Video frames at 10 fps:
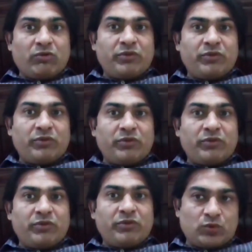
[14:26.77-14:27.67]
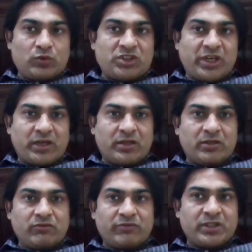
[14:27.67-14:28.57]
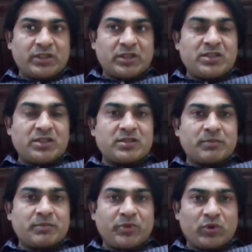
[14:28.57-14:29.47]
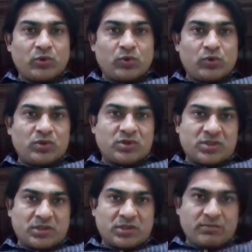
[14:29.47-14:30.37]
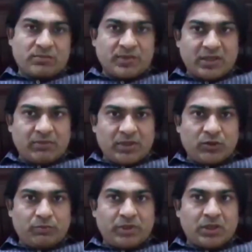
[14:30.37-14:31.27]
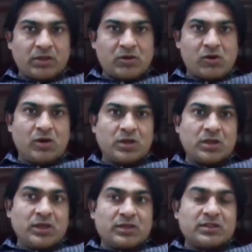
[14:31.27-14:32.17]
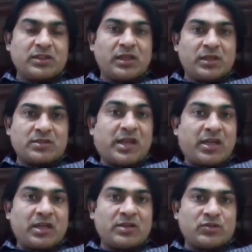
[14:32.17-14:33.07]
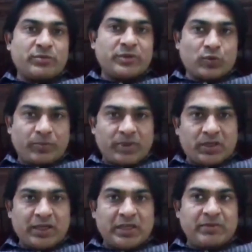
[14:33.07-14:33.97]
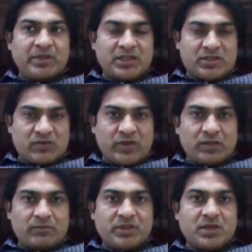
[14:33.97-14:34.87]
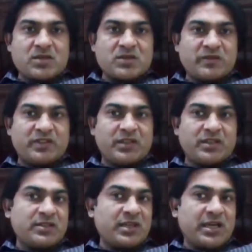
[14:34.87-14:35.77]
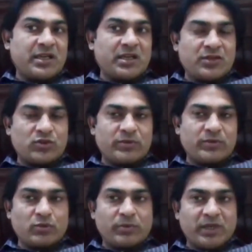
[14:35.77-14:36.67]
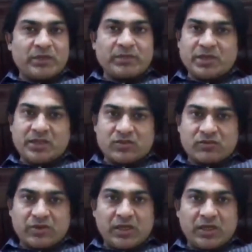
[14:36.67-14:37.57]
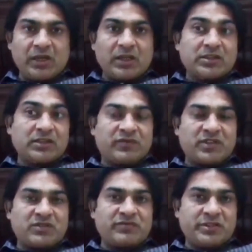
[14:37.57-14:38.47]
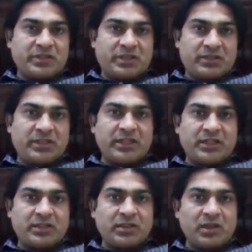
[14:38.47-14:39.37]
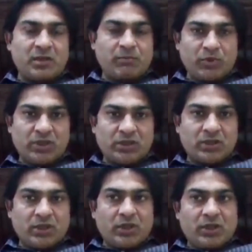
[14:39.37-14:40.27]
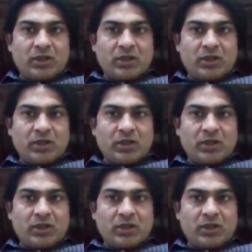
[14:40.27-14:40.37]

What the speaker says: we have to check whether it's a pure strabismic amblyopia or there is an isometropic element as well. Because if there is an isometropic element as well, then first we treat that component.